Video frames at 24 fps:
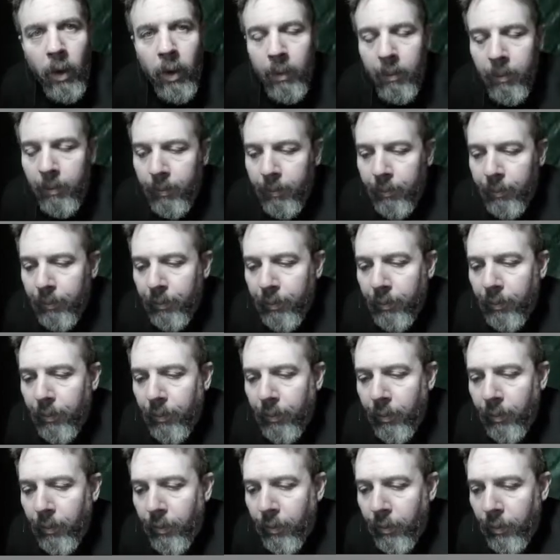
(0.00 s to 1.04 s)
for it.
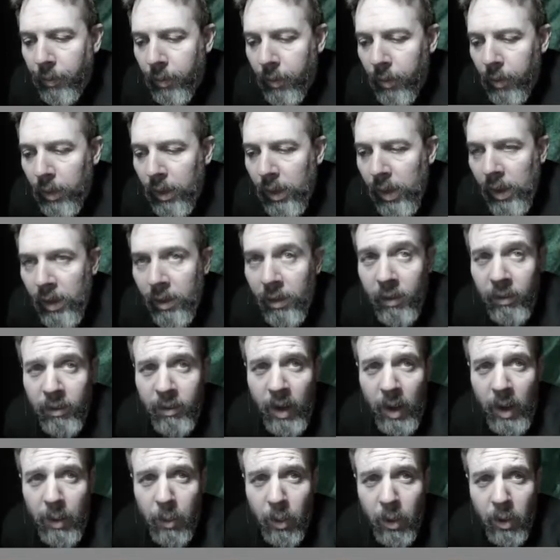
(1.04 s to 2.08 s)

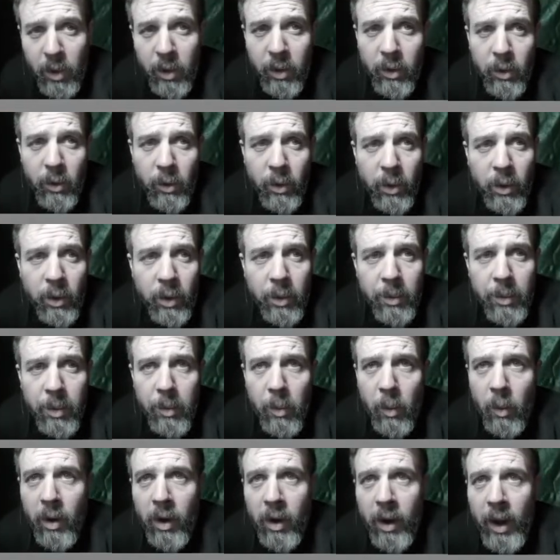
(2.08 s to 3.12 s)
This time we're going to do a little
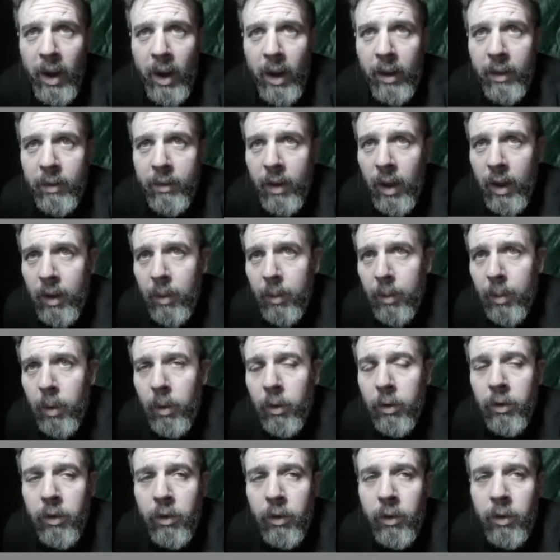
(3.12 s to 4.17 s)
bit more hands-on
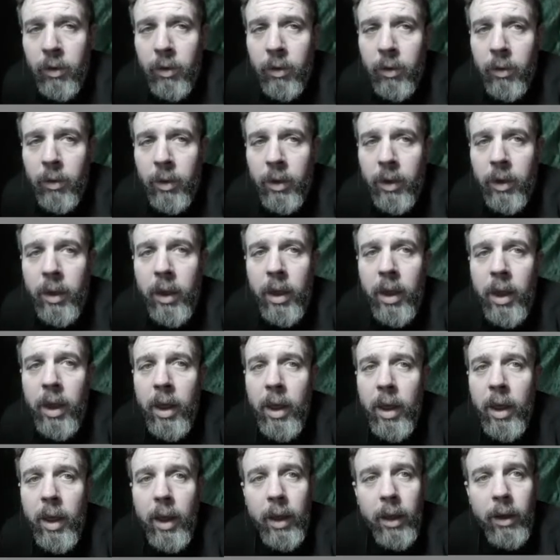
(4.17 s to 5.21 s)
approach to it
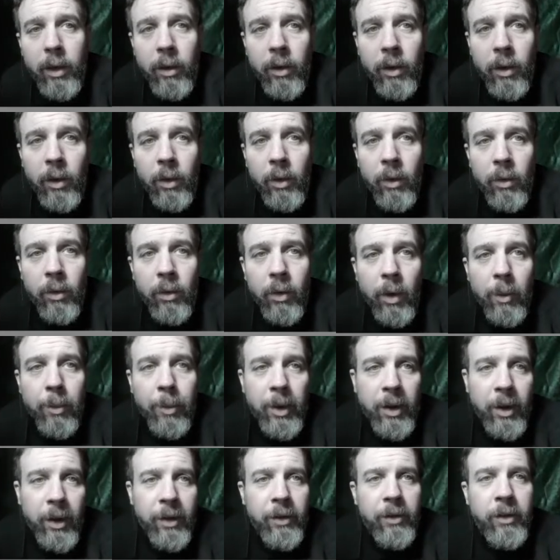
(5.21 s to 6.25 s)
and use a
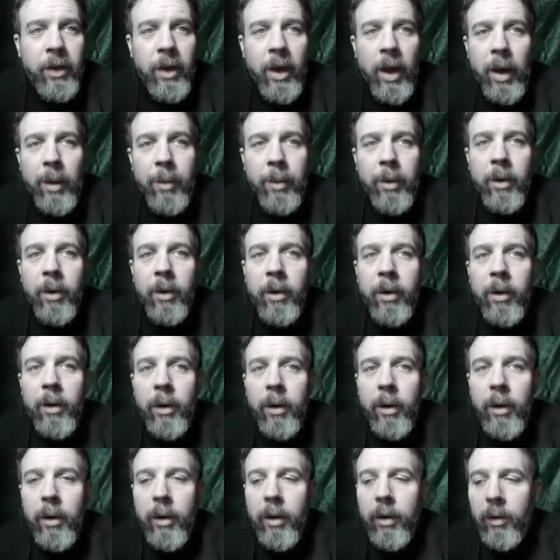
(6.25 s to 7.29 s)
potentiometer
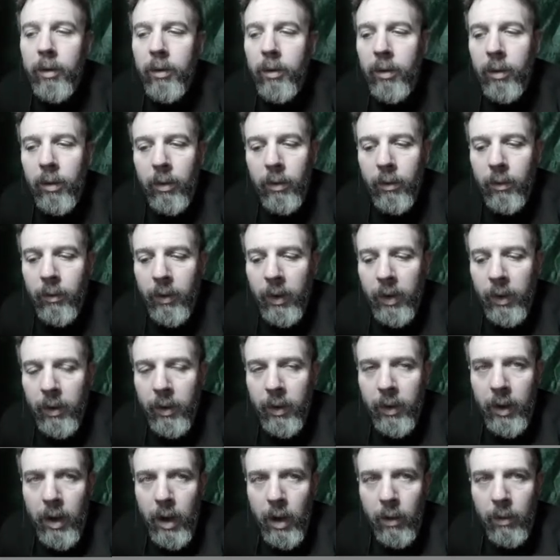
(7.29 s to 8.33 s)
to
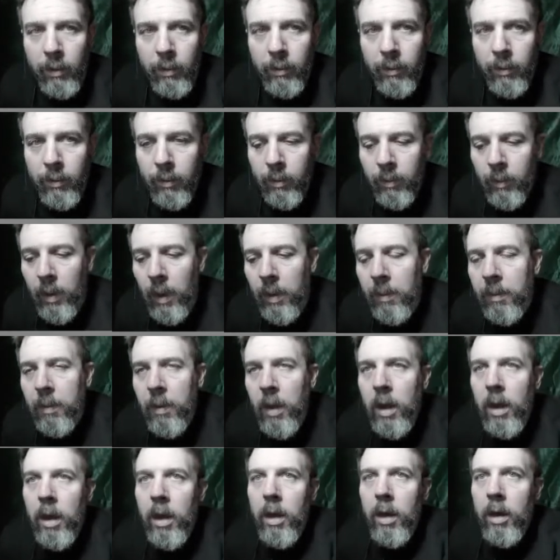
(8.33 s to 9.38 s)
figure it out. Okay,
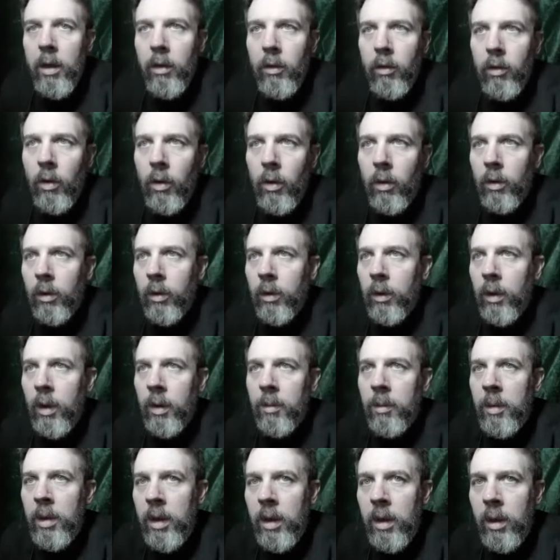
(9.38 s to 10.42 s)
so
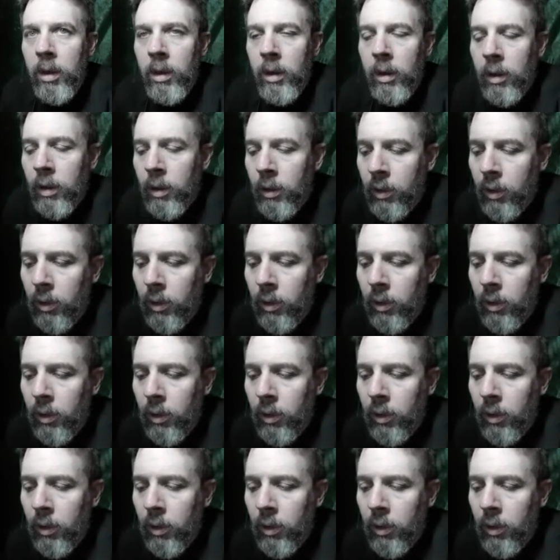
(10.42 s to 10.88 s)
let me